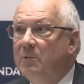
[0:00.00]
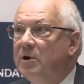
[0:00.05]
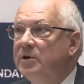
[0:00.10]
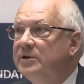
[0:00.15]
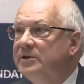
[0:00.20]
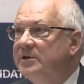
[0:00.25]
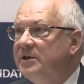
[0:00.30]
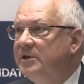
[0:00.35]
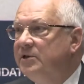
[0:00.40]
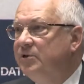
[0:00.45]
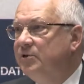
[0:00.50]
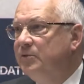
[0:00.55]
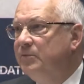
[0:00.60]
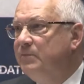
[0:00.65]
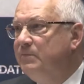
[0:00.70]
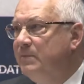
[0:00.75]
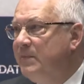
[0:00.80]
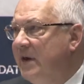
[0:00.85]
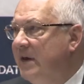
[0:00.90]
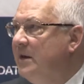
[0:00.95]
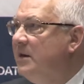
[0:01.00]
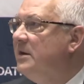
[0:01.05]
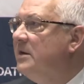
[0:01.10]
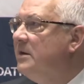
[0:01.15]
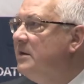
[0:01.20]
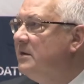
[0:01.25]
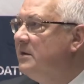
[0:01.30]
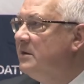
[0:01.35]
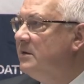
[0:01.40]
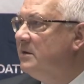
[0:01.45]
wanted to
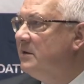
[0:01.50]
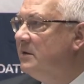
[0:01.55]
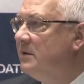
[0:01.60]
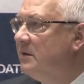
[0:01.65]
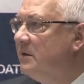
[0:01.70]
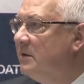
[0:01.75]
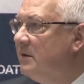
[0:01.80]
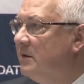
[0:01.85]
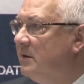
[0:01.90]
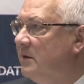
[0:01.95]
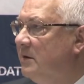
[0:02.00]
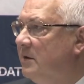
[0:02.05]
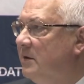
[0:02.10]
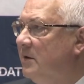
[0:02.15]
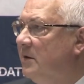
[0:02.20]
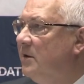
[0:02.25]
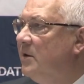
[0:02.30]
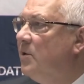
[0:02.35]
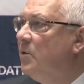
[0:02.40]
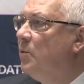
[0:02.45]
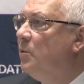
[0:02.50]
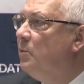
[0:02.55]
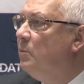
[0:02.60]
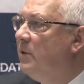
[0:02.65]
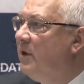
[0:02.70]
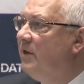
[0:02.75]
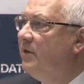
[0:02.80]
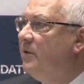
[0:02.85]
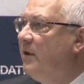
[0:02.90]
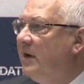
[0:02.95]
make it
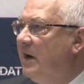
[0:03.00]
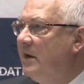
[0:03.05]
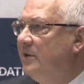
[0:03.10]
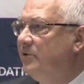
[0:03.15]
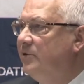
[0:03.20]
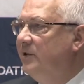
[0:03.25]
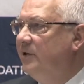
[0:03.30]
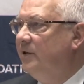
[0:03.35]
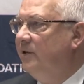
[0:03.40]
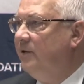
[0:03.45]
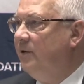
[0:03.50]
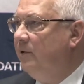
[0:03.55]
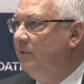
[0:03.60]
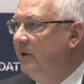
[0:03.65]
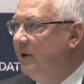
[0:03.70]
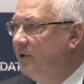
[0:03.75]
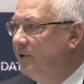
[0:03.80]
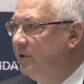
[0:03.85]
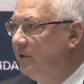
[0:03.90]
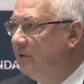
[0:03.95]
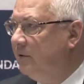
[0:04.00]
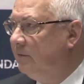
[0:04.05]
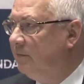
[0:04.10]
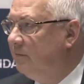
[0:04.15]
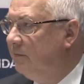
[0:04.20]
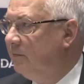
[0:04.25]
with the countries of the region.